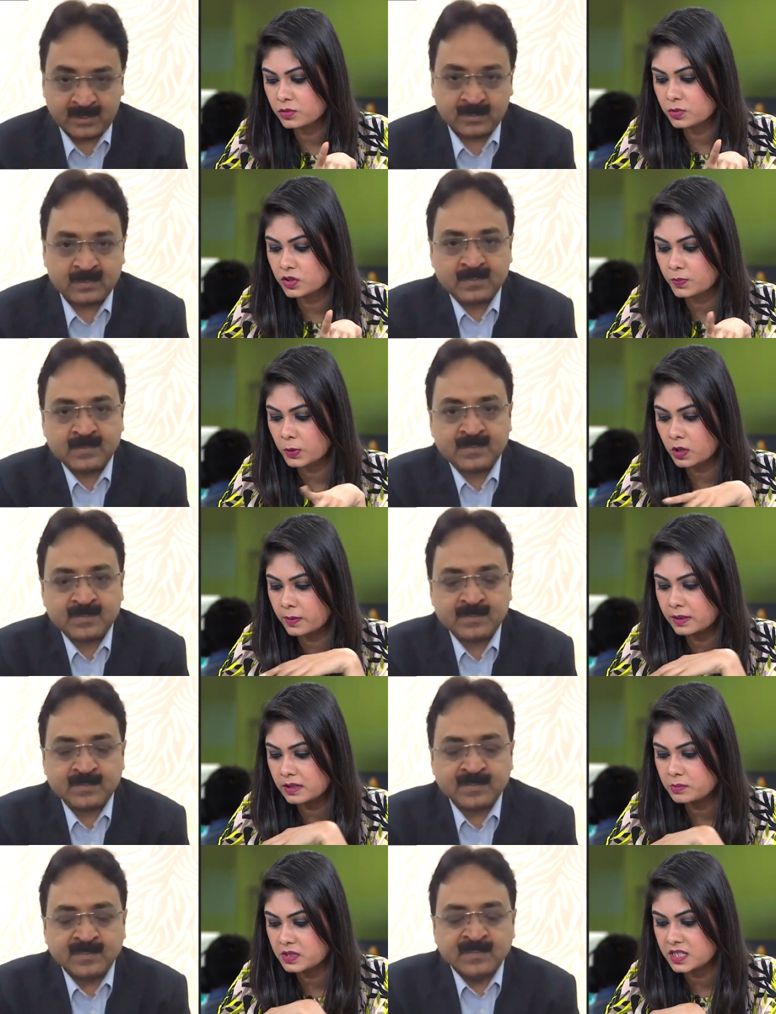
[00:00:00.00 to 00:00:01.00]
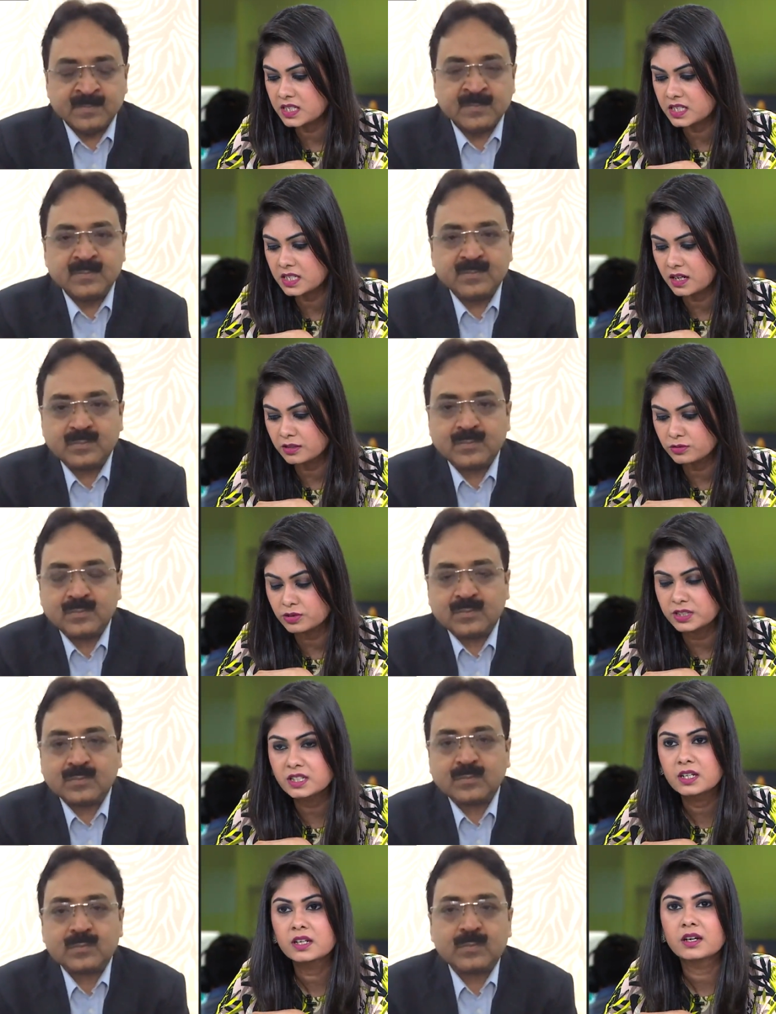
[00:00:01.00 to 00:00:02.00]
Speaker 1: that you spoke about that was
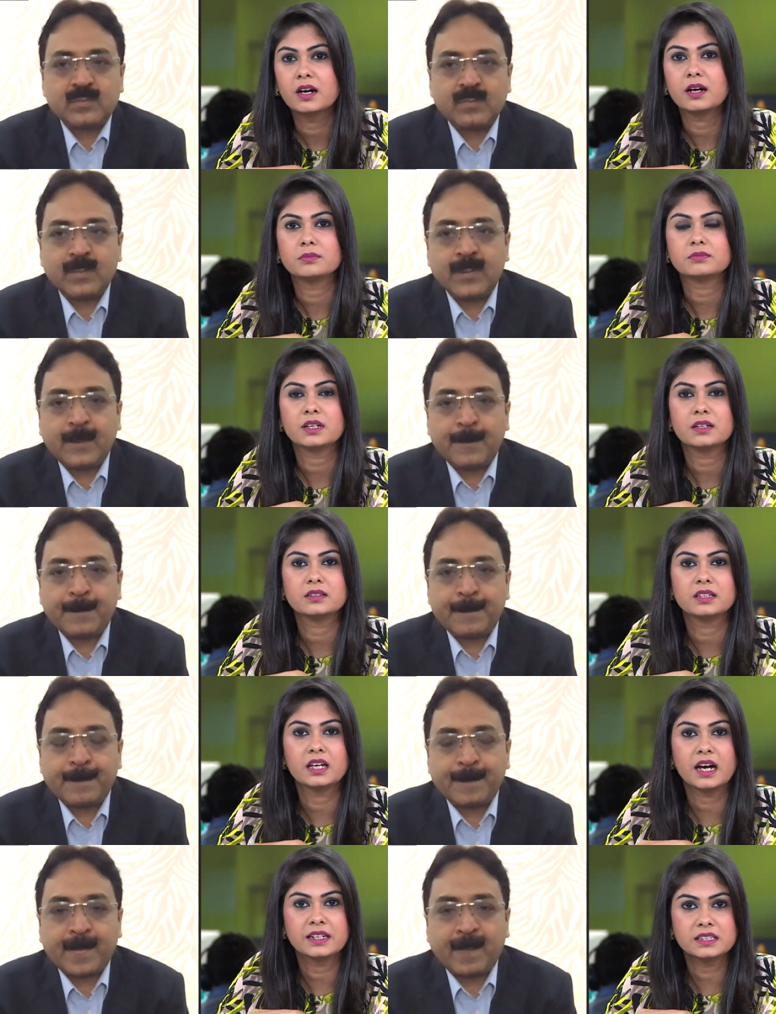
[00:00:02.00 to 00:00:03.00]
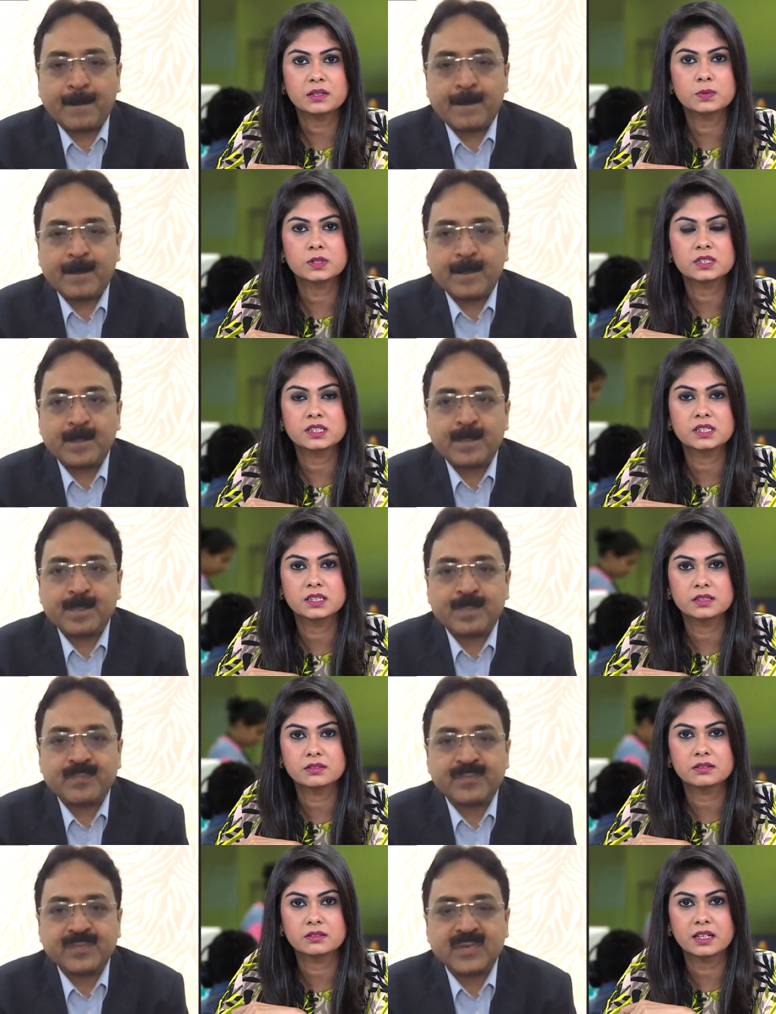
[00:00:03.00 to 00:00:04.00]
CT100. Um, the idea was
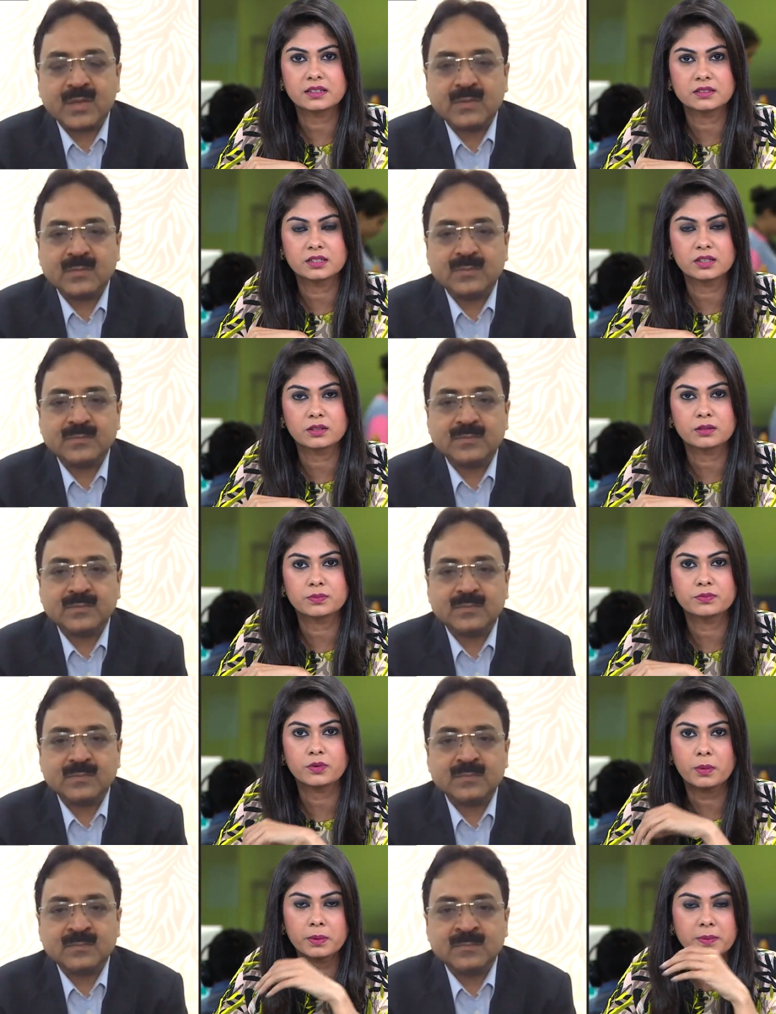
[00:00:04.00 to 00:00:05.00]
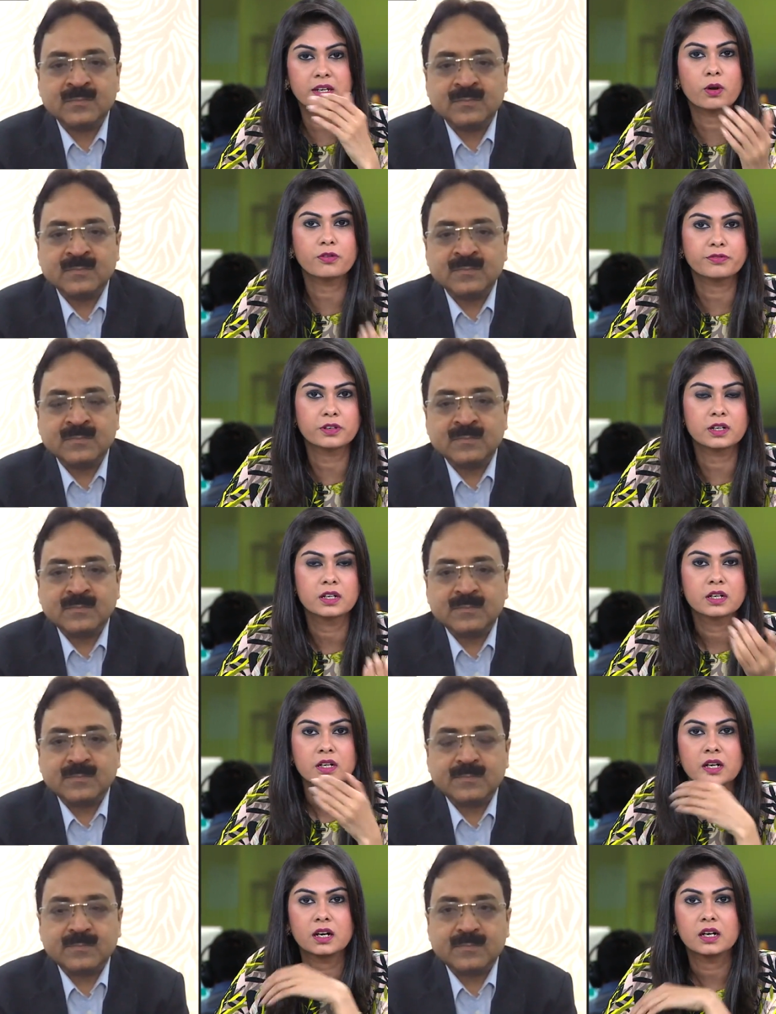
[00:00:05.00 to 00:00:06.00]
that you know probably offer
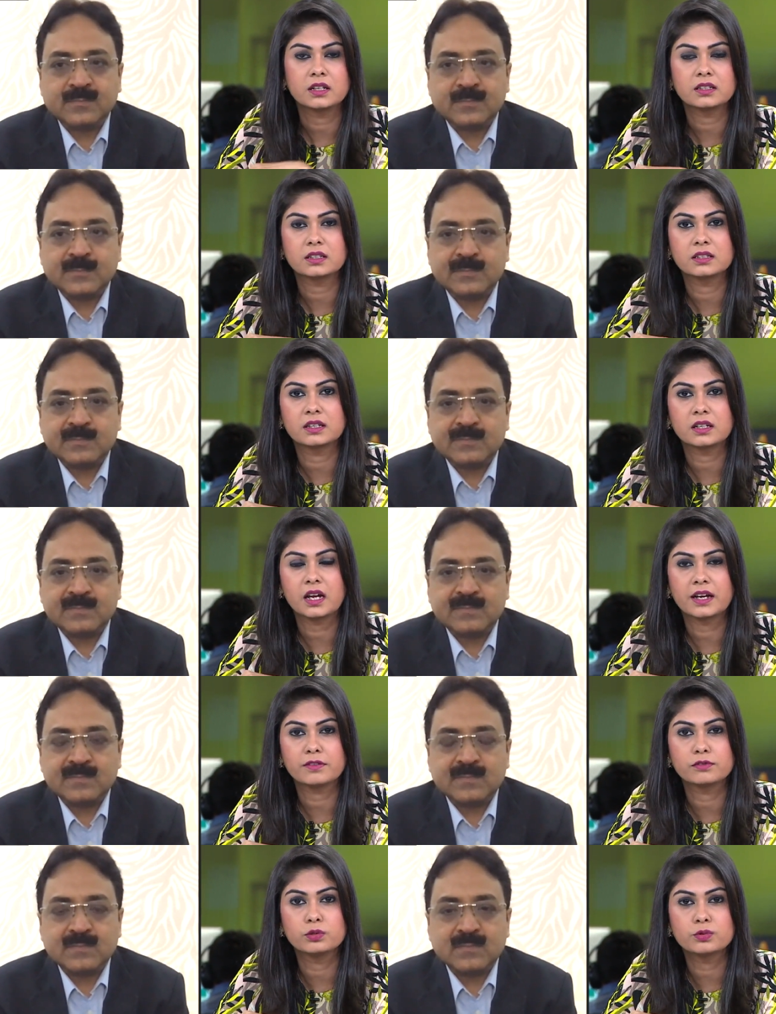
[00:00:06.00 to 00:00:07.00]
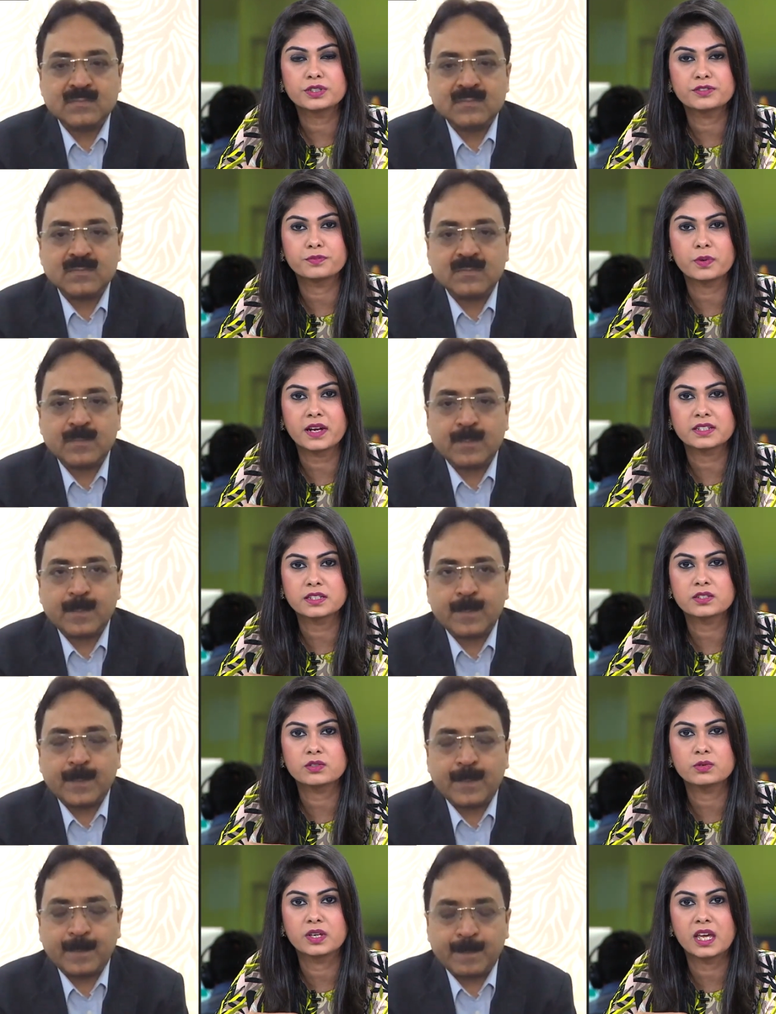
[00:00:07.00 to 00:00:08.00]
uh, the kind of lucrative
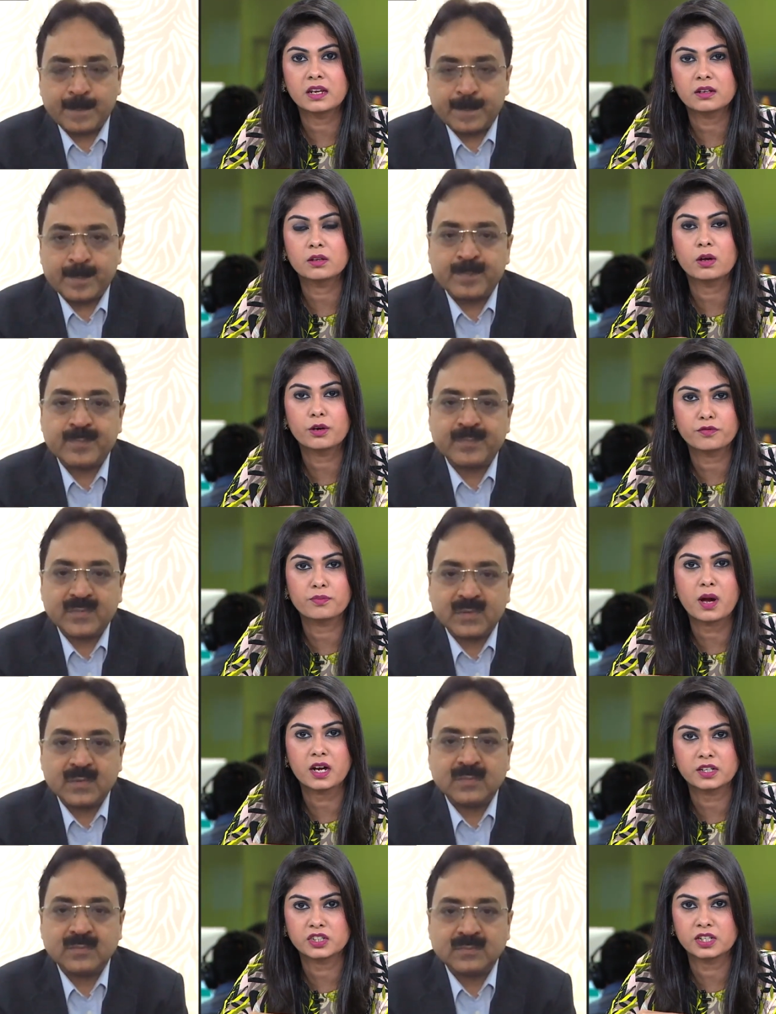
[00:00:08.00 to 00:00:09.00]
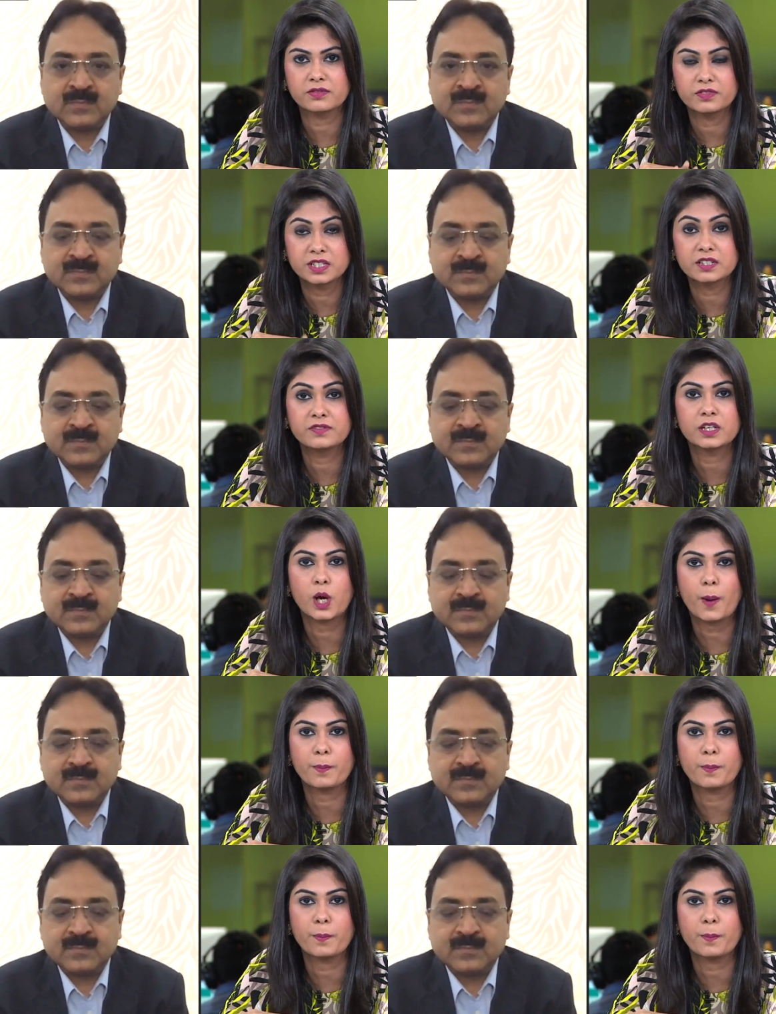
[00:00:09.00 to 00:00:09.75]
prizes to gain a lot of market share vis-a-vis